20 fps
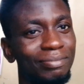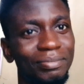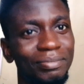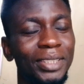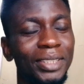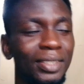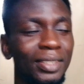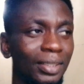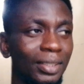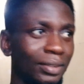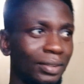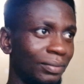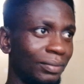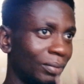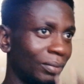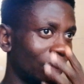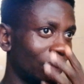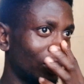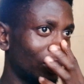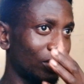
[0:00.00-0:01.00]
better
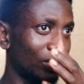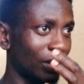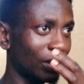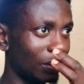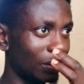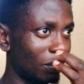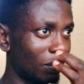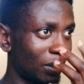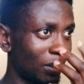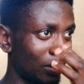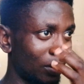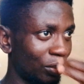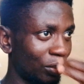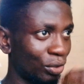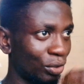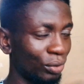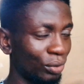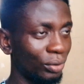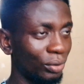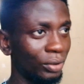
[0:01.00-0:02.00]
because I
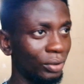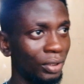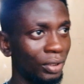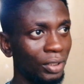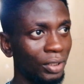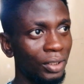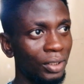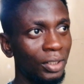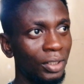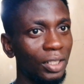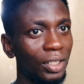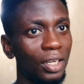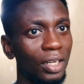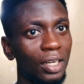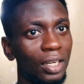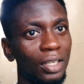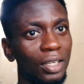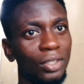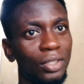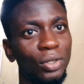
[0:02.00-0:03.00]
managed to
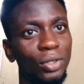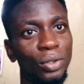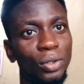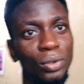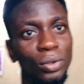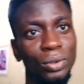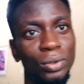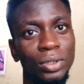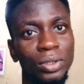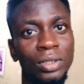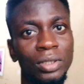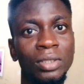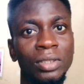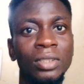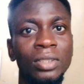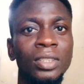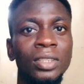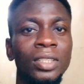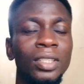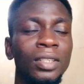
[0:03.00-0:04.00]
close
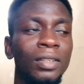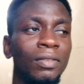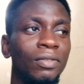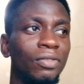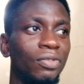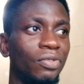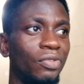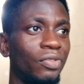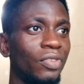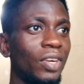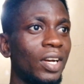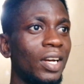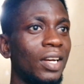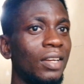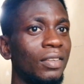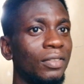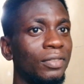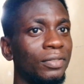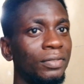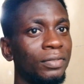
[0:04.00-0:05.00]

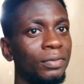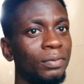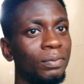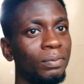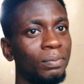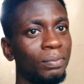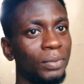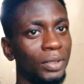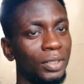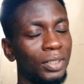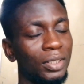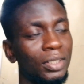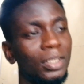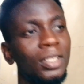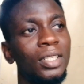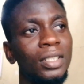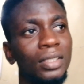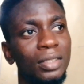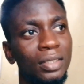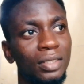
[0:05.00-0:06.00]

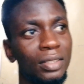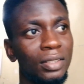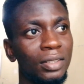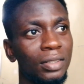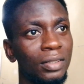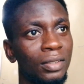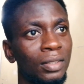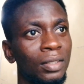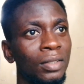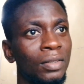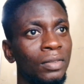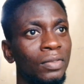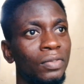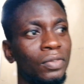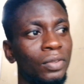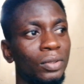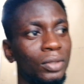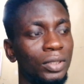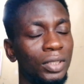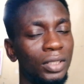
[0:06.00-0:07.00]
5%
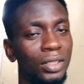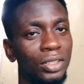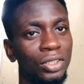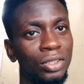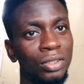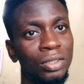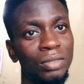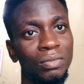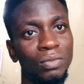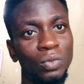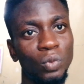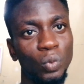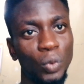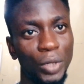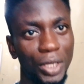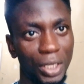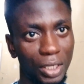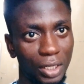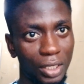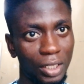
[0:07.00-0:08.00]
for this
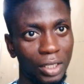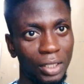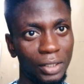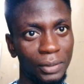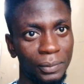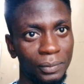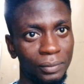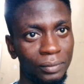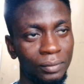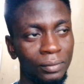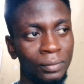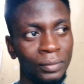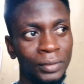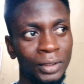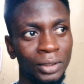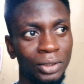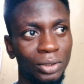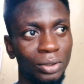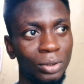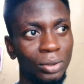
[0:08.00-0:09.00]
week.
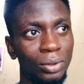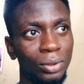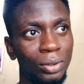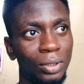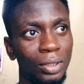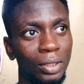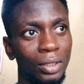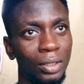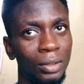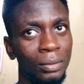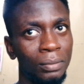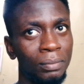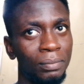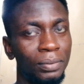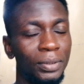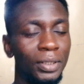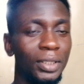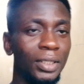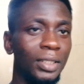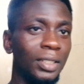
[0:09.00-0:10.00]
So
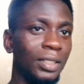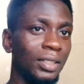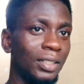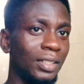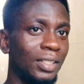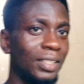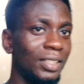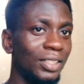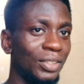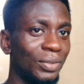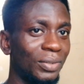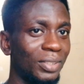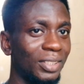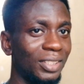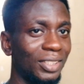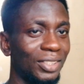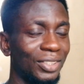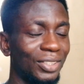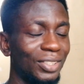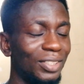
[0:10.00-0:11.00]
pray that next
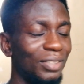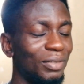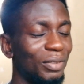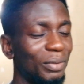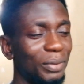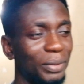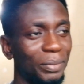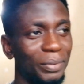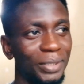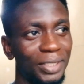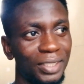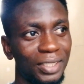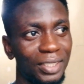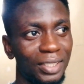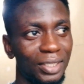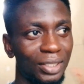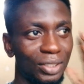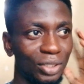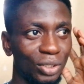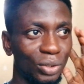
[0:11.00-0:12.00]
week is going to be
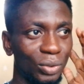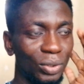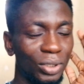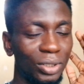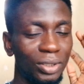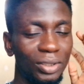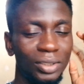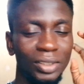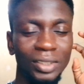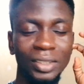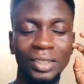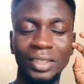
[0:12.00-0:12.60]
better as well.